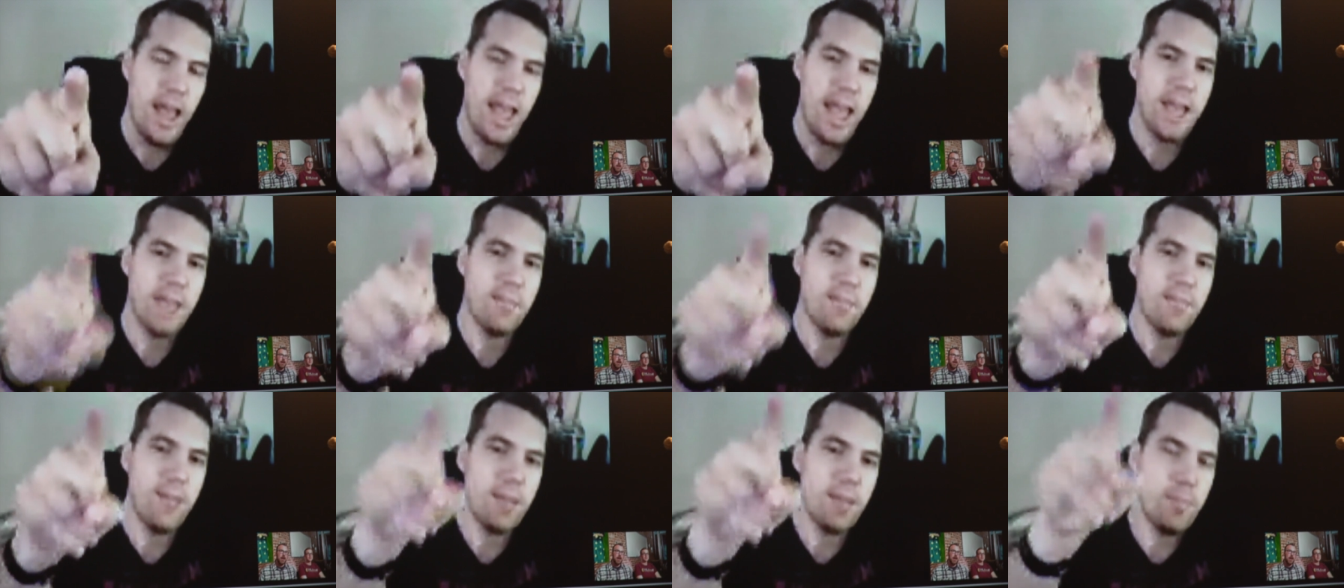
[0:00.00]

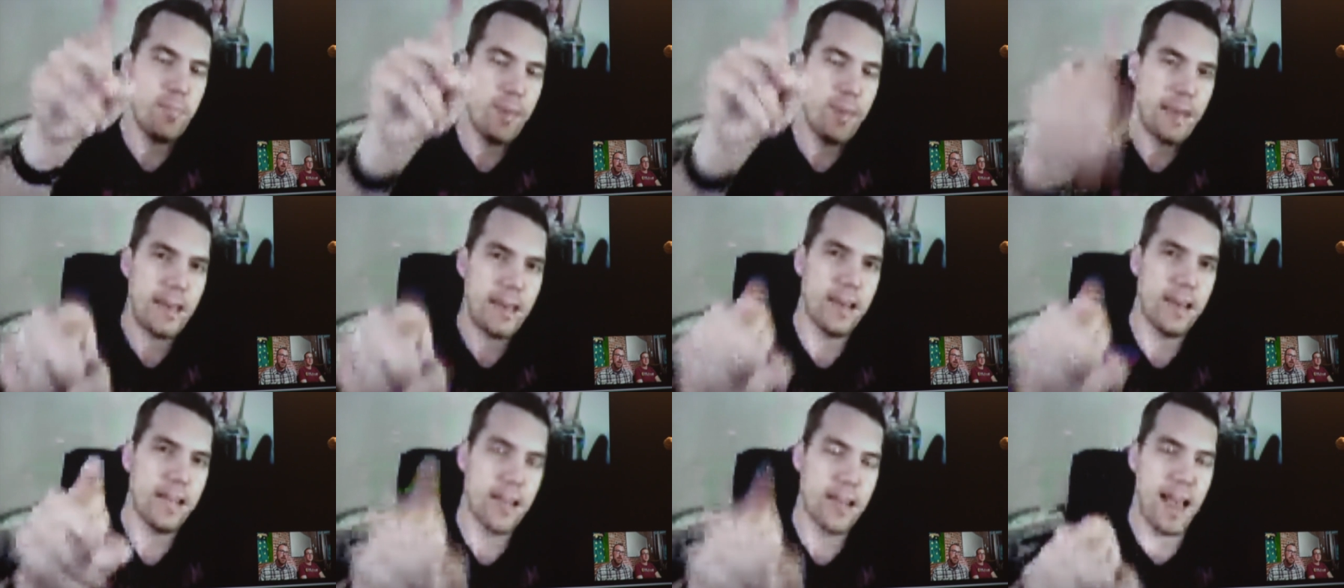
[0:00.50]
and, and
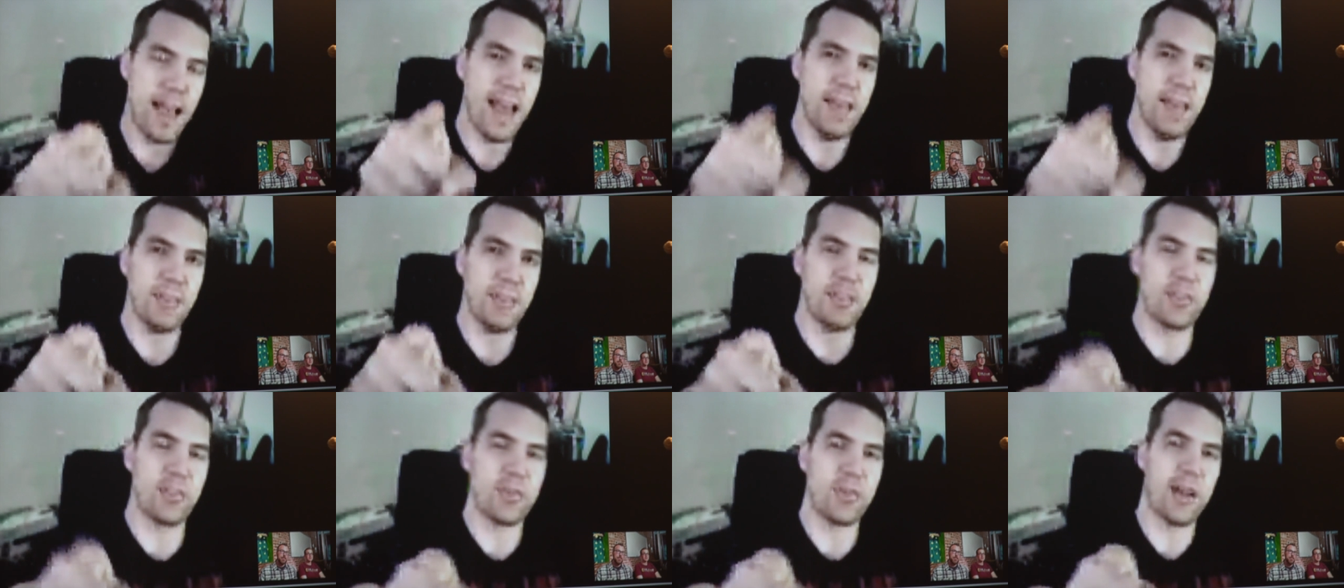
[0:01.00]
because I have
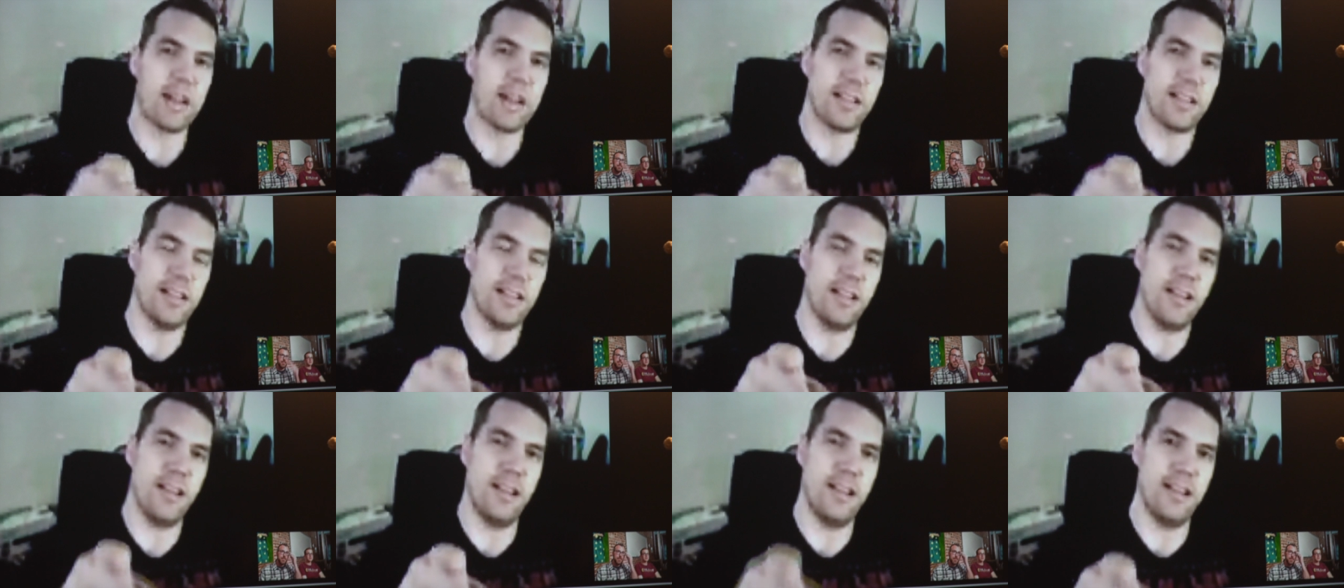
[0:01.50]
a direct
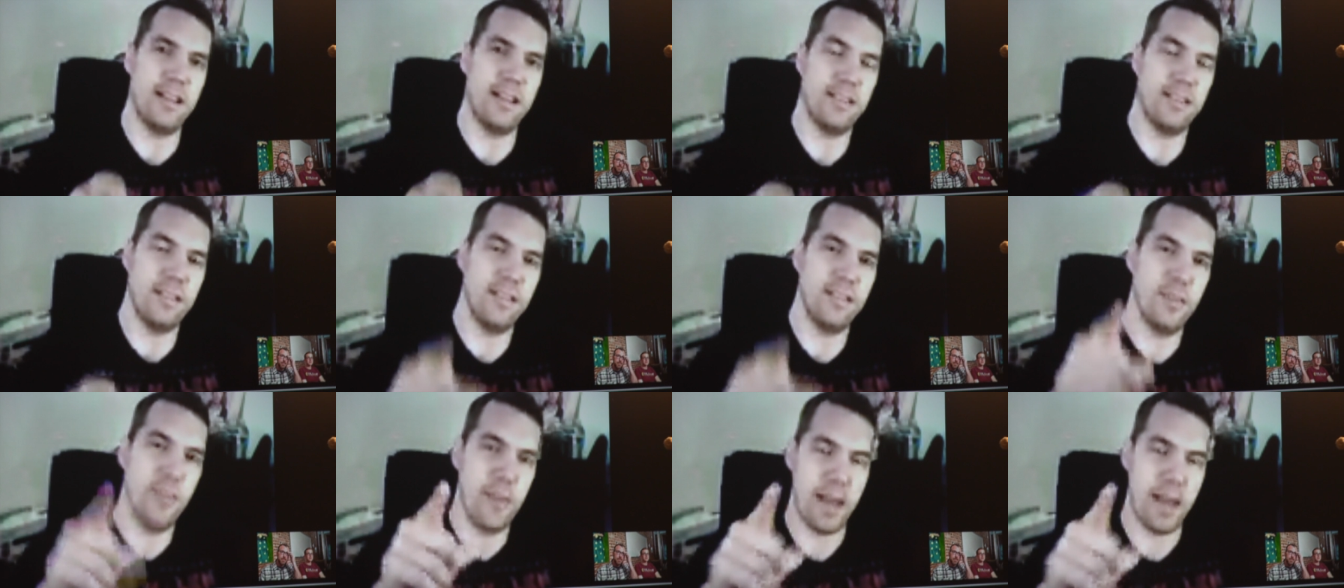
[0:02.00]
line
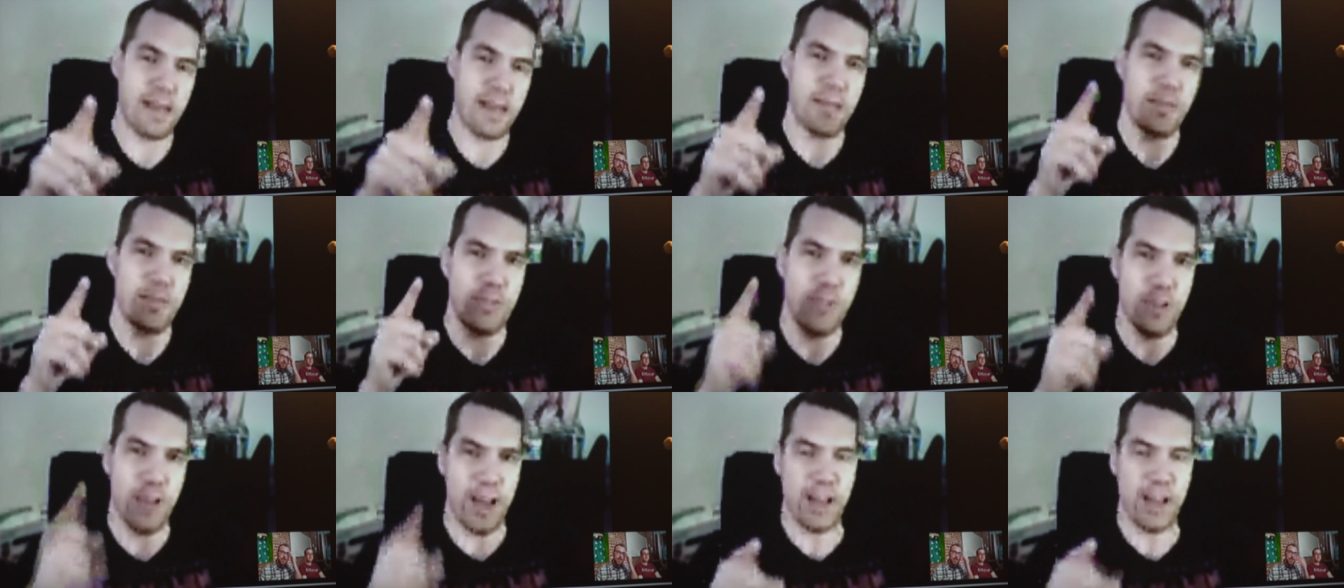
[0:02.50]
to the
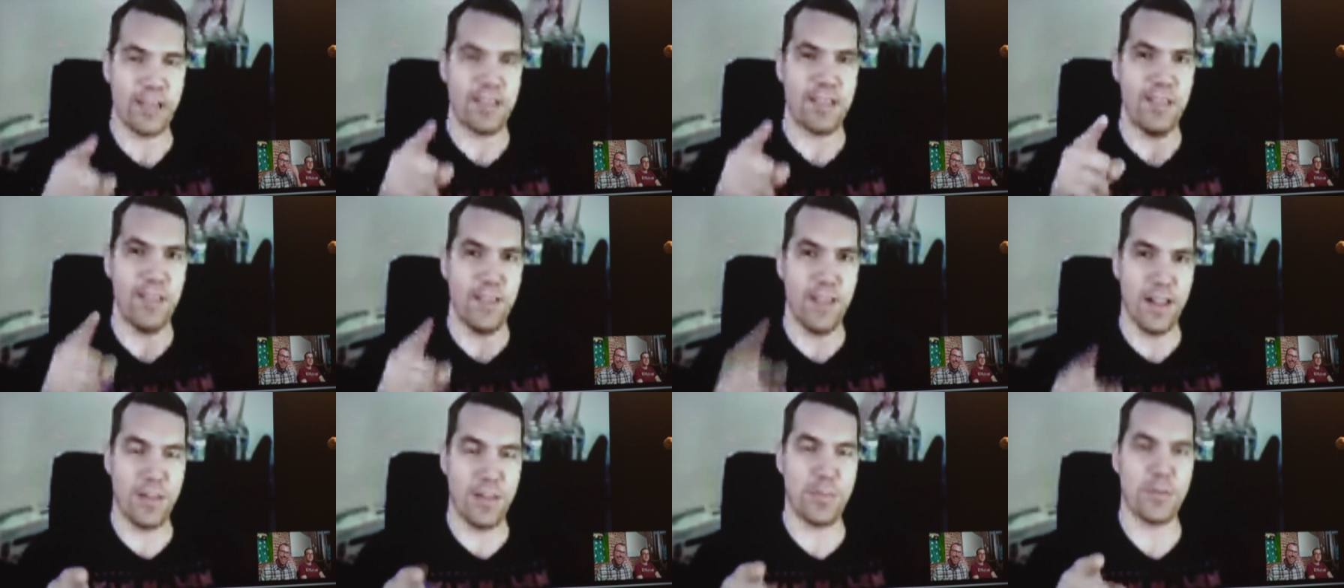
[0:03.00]
Massive Chalice
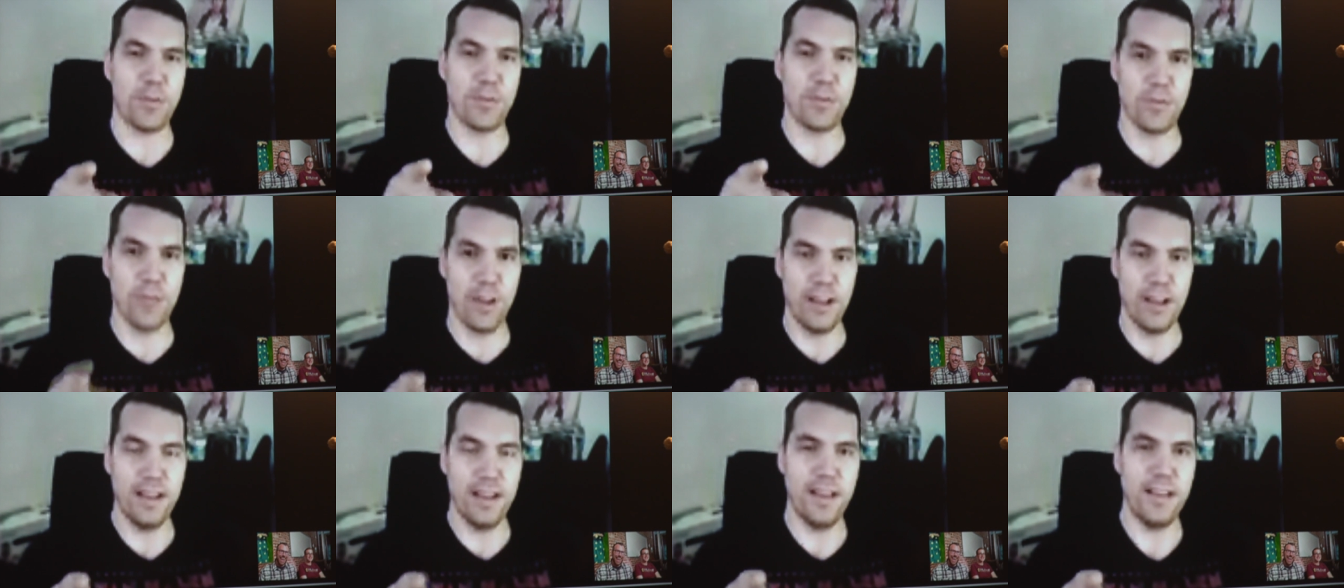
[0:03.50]
developers
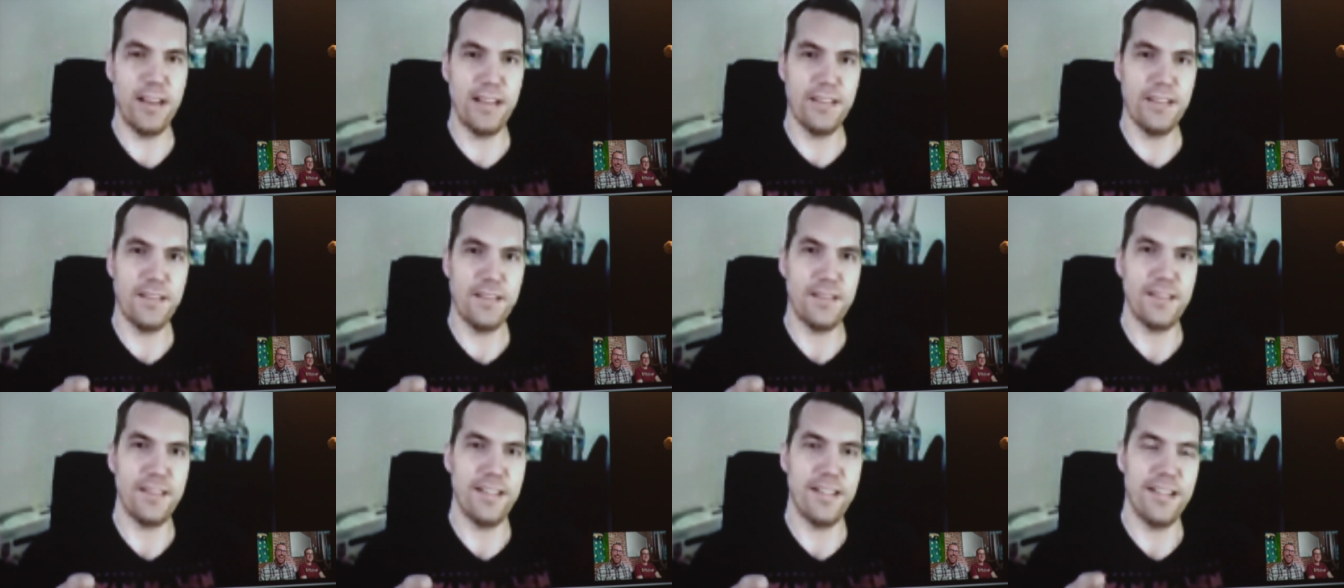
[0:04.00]
right
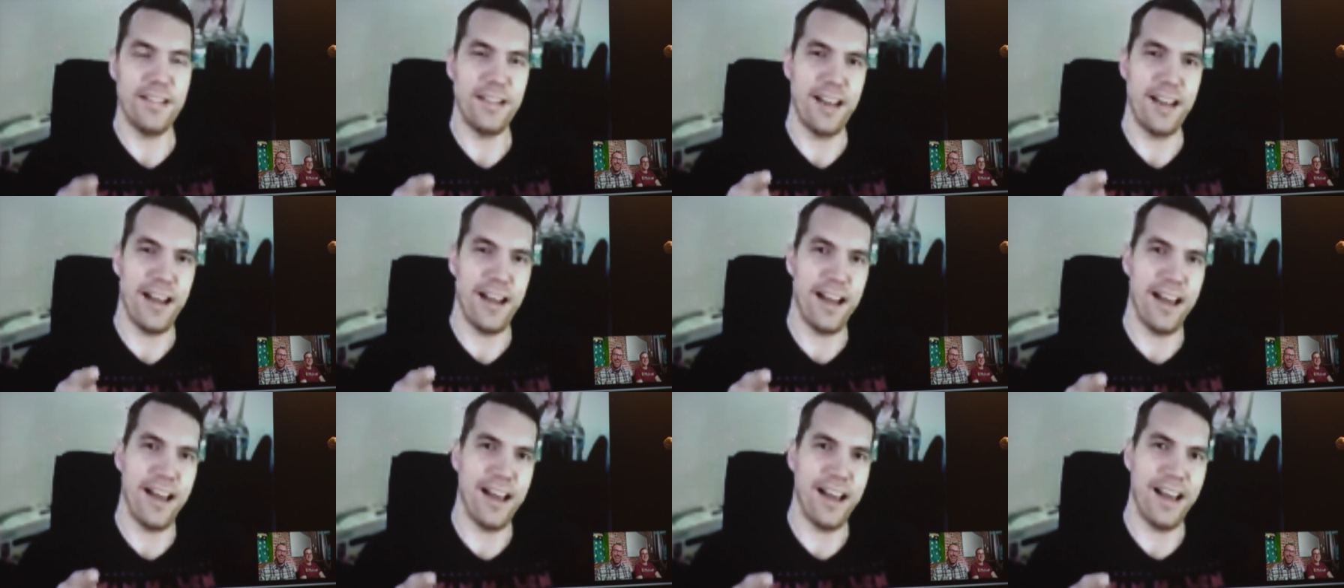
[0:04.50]
now,
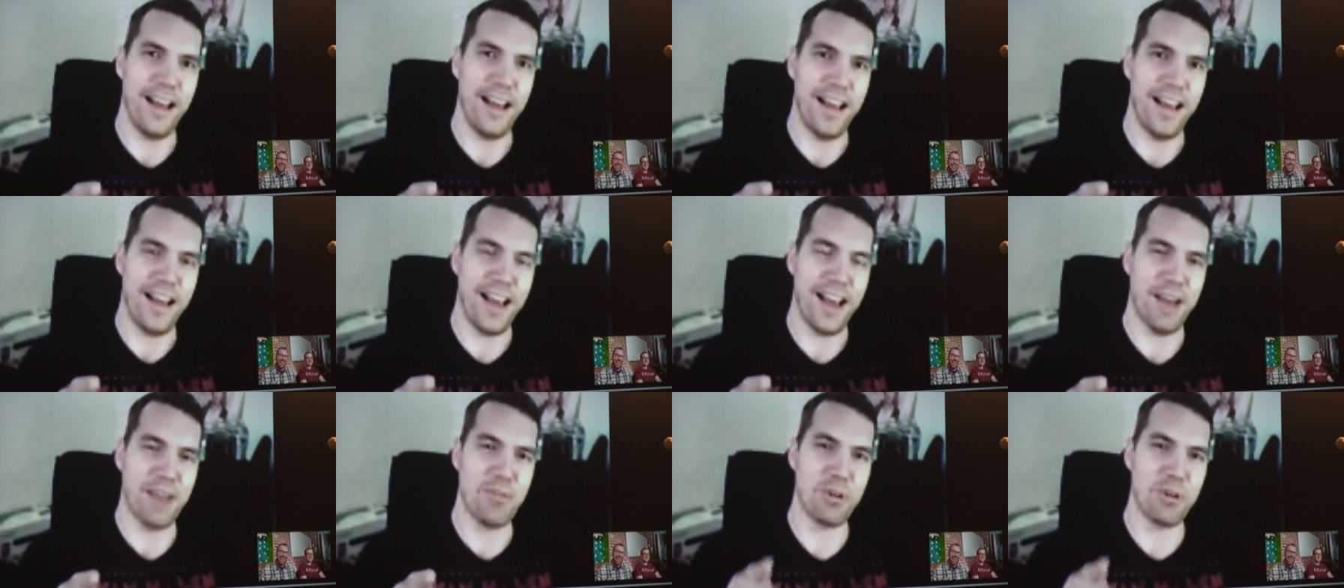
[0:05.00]
yeah,
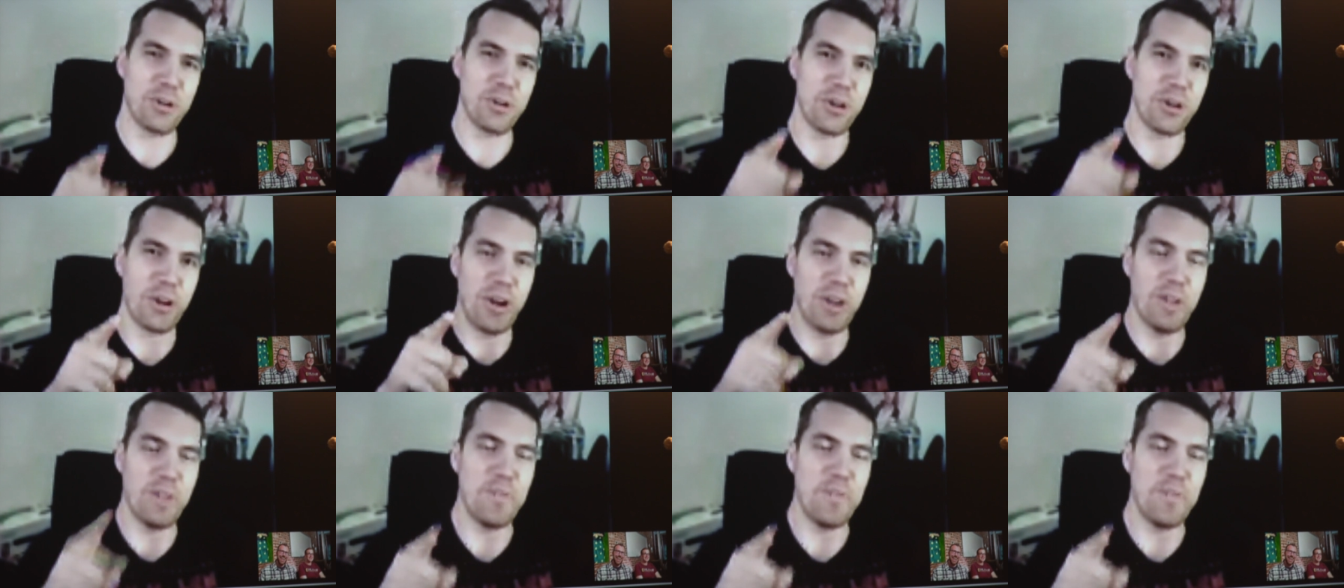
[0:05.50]
I want to.